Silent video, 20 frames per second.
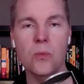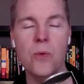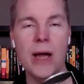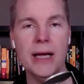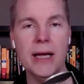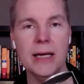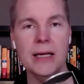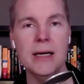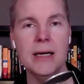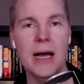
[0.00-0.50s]

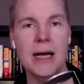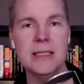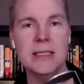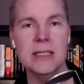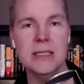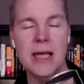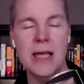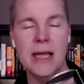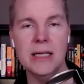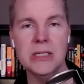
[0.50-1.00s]

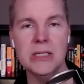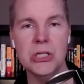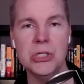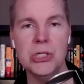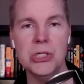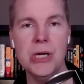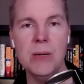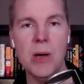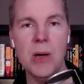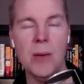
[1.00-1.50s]
recognizes that it's a
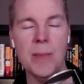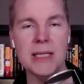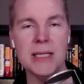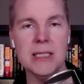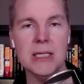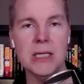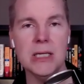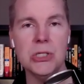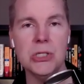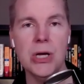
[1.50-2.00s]
Gmail
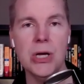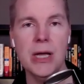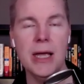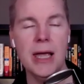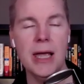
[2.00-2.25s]
message.